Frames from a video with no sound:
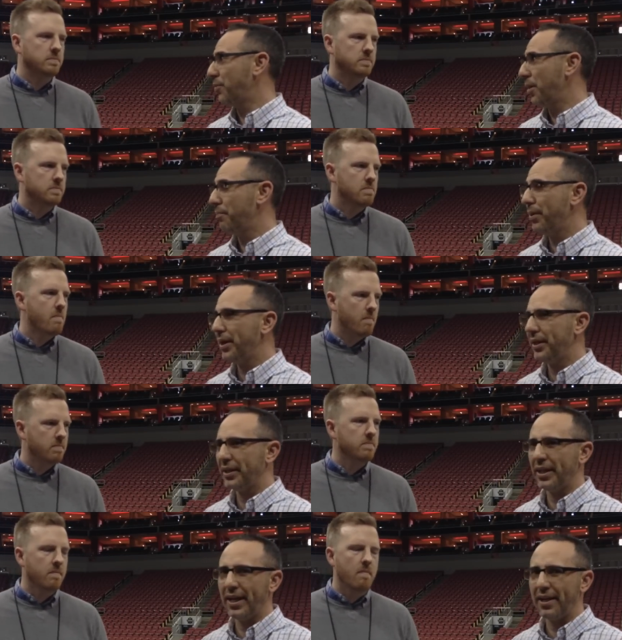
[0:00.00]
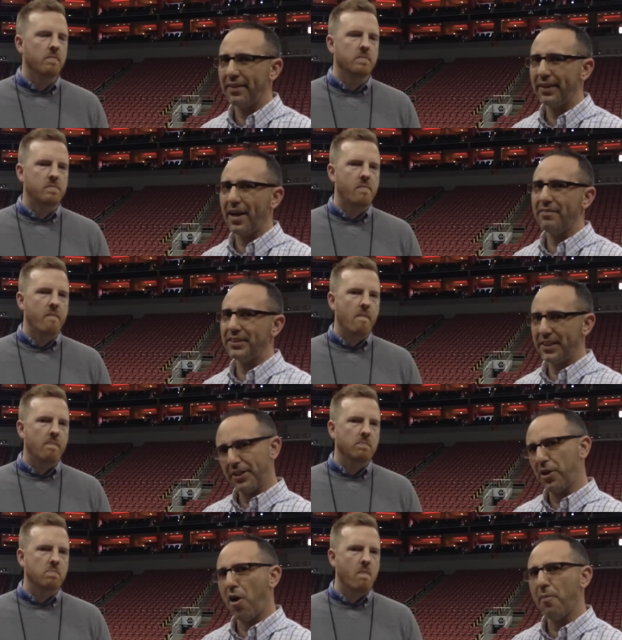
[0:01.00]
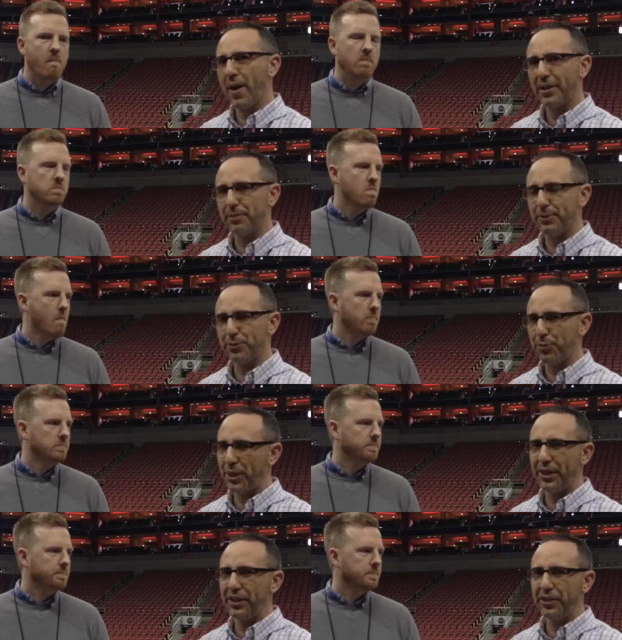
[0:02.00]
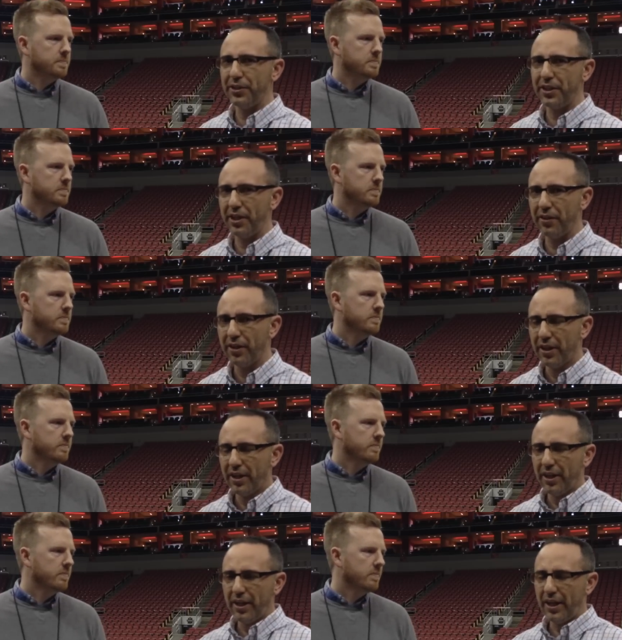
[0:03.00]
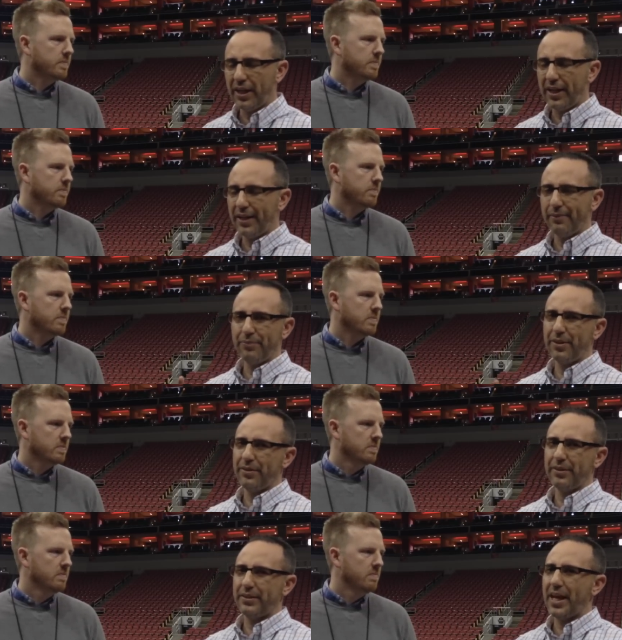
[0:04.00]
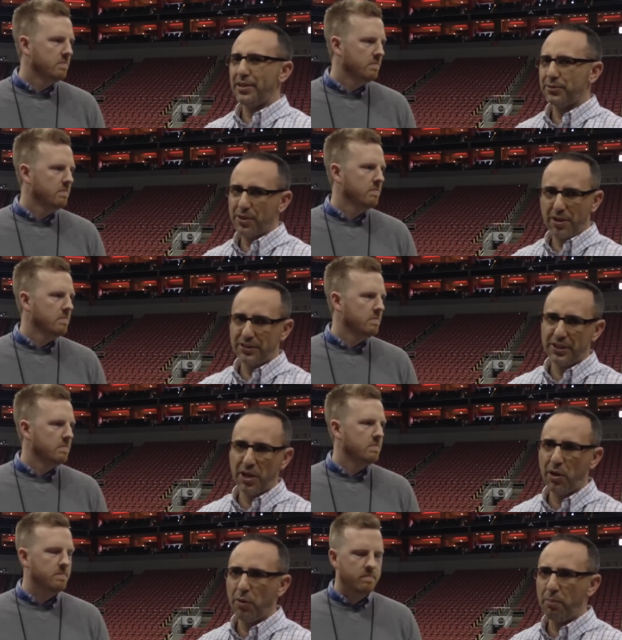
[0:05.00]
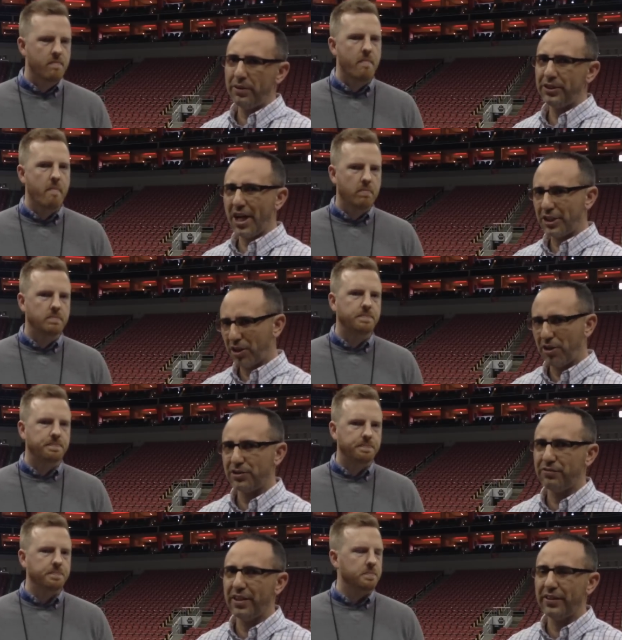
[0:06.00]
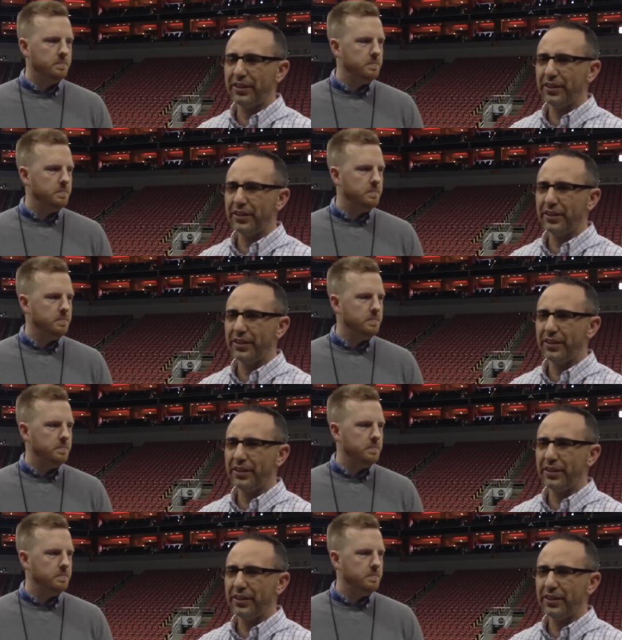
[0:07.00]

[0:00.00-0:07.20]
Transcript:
Speaker 1: quite a bit. And, and I think obviously the guard matchup is really good here. Uh, the, KU's guards, you know, but Josh Hart's very